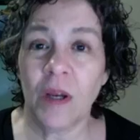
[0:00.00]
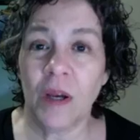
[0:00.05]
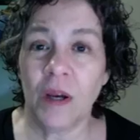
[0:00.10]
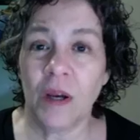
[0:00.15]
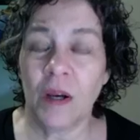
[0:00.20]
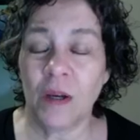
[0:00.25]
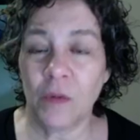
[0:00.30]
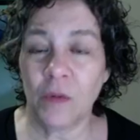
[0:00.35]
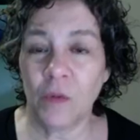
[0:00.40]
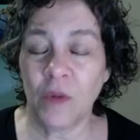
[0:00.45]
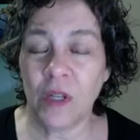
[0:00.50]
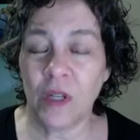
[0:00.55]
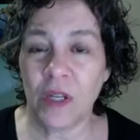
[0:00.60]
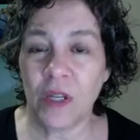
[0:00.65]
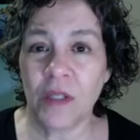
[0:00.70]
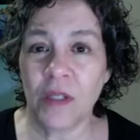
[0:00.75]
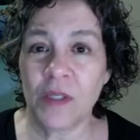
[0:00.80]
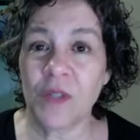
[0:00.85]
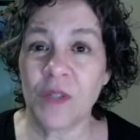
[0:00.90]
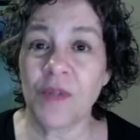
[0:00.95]
on
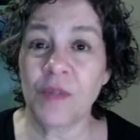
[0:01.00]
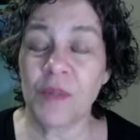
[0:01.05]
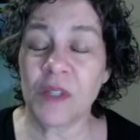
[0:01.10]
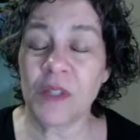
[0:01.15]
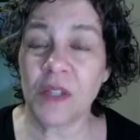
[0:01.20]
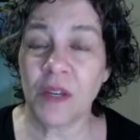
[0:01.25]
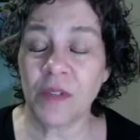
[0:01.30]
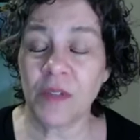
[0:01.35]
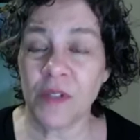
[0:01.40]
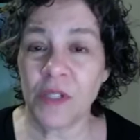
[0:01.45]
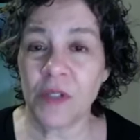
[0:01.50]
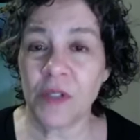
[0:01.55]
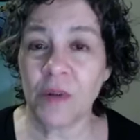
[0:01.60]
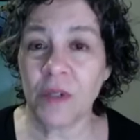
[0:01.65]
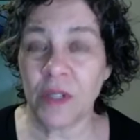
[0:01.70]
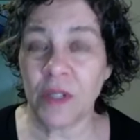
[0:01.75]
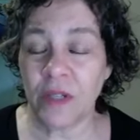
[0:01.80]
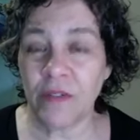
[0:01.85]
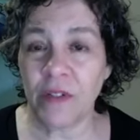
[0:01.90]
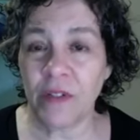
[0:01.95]
weekends from 7 to
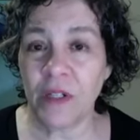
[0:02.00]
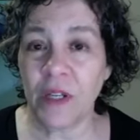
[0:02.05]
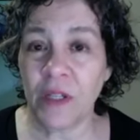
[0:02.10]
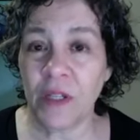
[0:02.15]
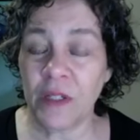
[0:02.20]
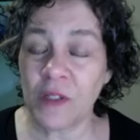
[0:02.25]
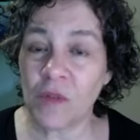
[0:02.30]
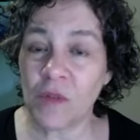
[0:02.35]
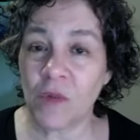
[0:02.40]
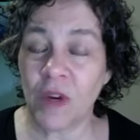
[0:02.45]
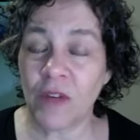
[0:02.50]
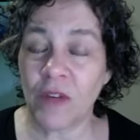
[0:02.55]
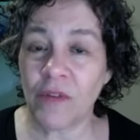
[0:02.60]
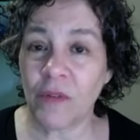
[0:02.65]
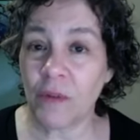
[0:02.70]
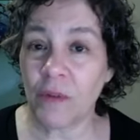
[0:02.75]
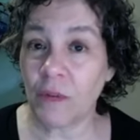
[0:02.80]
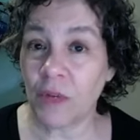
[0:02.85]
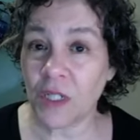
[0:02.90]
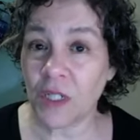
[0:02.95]
11, and his wife
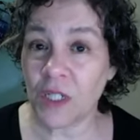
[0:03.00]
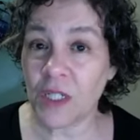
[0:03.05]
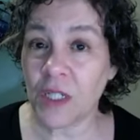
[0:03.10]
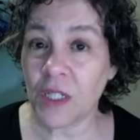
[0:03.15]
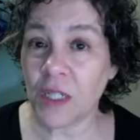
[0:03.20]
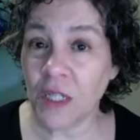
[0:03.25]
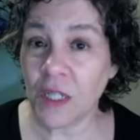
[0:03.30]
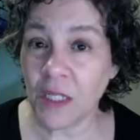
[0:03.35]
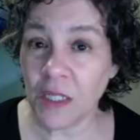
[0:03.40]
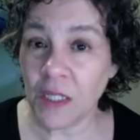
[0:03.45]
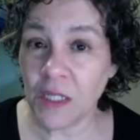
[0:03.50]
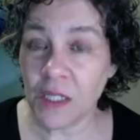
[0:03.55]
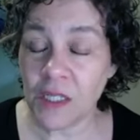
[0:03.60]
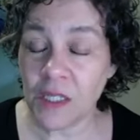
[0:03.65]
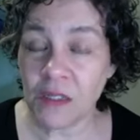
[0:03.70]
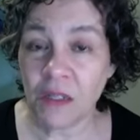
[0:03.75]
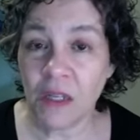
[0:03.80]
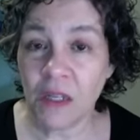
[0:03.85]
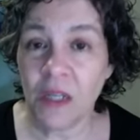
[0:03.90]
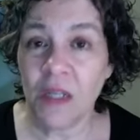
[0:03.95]
would watch the kids.
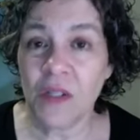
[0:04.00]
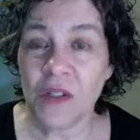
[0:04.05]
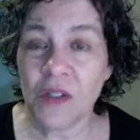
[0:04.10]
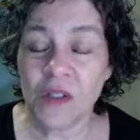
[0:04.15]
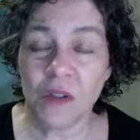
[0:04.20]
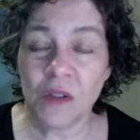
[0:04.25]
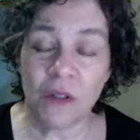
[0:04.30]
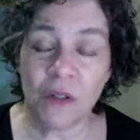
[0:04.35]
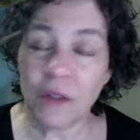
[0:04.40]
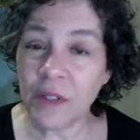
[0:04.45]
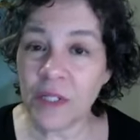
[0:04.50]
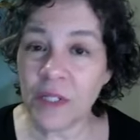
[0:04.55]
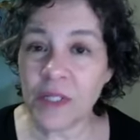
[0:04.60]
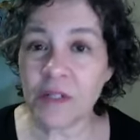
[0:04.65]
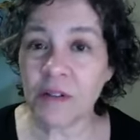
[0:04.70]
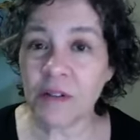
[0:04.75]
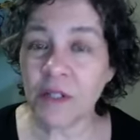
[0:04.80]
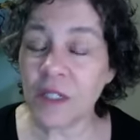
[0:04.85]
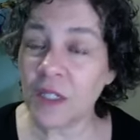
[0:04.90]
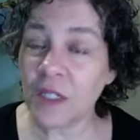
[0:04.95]
So you don't
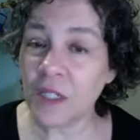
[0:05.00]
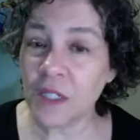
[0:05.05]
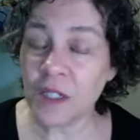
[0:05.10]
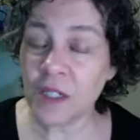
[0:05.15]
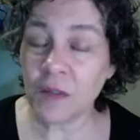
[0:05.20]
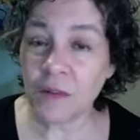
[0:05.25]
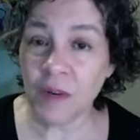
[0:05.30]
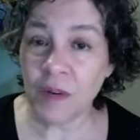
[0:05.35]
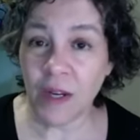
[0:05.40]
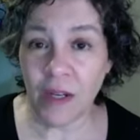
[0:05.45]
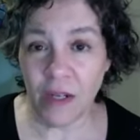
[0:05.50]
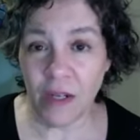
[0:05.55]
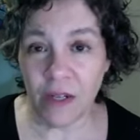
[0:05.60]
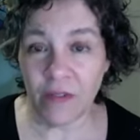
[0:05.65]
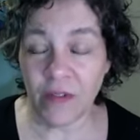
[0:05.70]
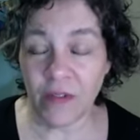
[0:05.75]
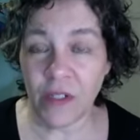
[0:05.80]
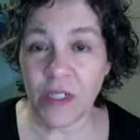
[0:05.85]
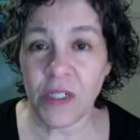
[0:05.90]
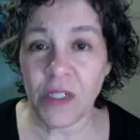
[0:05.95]
necessarily need to write
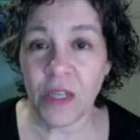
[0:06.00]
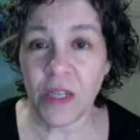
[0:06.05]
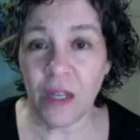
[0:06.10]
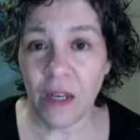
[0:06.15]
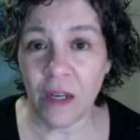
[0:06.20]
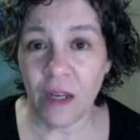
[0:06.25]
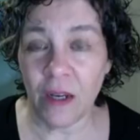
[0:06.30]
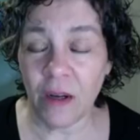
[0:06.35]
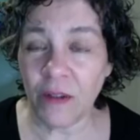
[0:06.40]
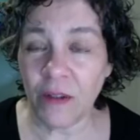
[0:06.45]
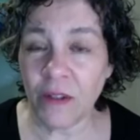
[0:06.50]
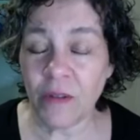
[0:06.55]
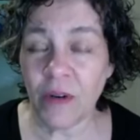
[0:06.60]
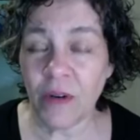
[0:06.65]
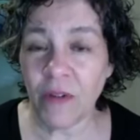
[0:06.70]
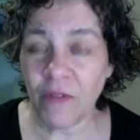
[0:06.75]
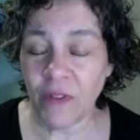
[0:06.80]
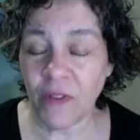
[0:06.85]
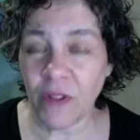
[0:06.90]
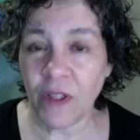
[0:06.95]
every day, although I
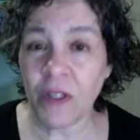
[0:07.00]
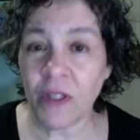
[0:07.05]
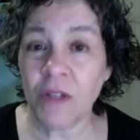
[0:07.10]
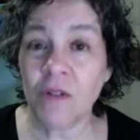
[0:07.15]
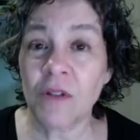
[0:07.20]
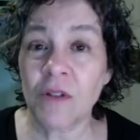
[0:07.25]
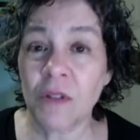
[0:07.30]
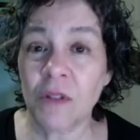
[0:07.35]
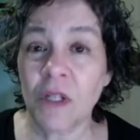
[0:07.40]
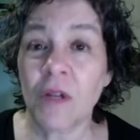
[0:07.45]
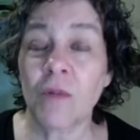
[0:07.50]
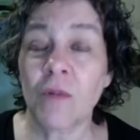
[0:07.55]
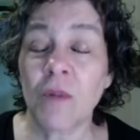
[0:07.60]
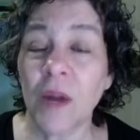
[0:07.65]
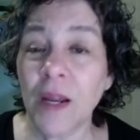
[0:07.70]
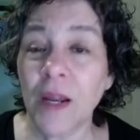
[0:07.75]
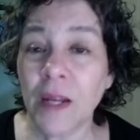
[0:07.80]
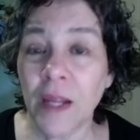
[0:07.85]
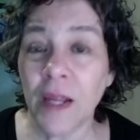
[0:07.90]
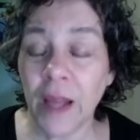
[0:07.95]
feel like you do need a
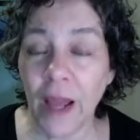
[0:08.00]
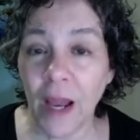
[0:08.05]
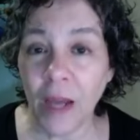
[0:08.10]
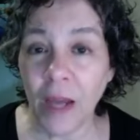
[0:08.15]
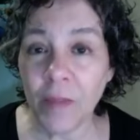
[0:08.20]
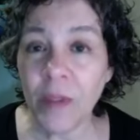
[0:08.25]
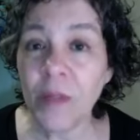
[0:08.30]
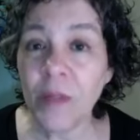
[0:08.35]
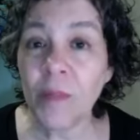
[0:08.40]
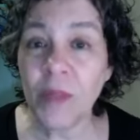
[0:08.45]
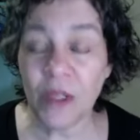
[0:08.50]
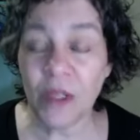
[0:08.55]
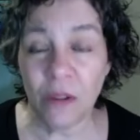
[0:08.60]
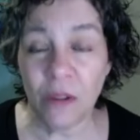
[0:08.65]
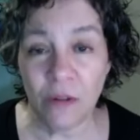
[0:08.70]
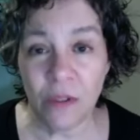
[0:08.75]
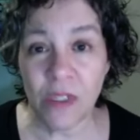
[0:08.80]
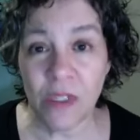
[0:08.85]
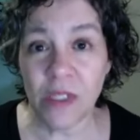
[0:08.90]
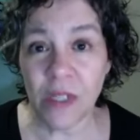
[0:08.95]
writing habit, but you
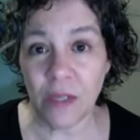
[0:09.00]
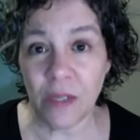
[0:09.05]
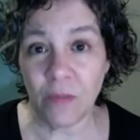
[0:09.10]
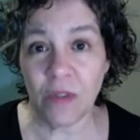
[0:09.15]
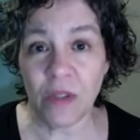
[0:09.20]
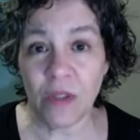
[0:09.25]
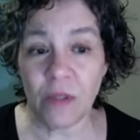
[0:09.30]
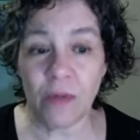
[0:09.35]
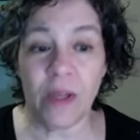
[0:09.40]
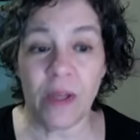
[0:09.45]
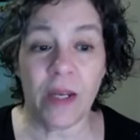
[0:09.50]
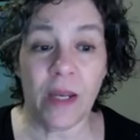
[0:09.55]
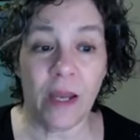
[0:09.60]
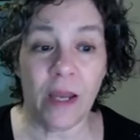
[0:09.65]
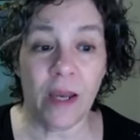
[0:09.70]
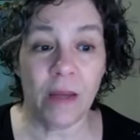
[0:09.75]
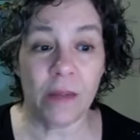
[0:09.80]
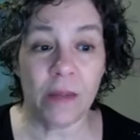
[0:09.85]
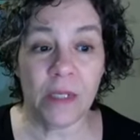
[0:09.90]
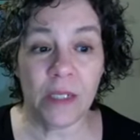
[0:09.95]
decide what the writing
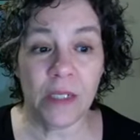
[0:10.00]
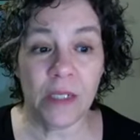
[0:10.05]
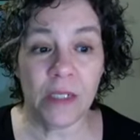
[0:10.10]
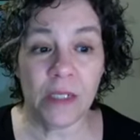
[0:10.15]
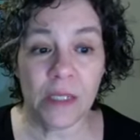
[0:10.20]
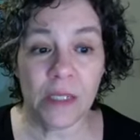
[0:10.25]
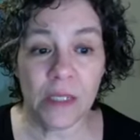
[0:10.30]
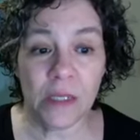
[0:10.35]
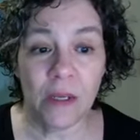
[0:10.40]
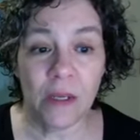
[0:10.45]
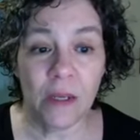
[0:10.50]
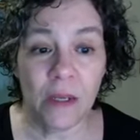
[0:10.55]
habit is.